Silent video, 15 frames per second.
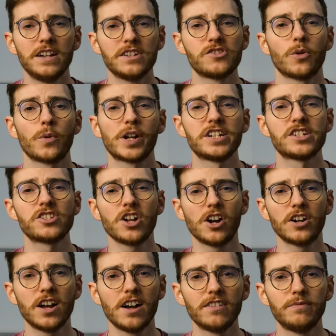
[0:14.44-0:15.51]
So we're going to
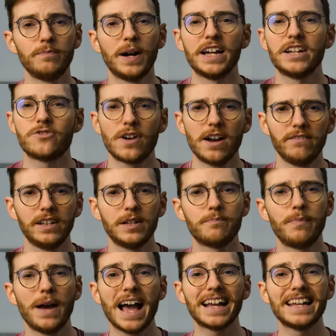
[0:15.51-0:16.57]
start off by traveling
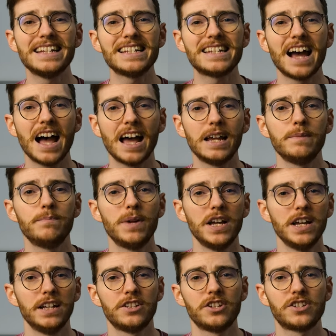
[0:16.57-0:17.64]
back in time
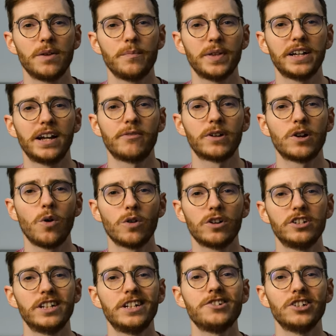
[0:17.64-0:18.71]
to something I
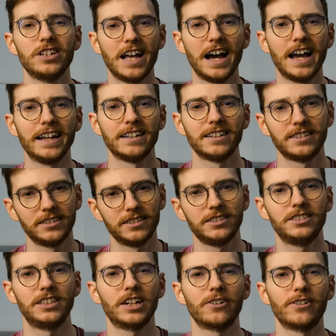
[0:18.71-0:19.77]
recorded in July.
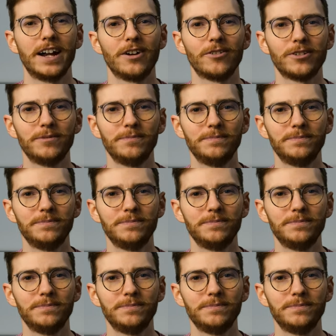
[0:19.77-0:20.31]
Stick around.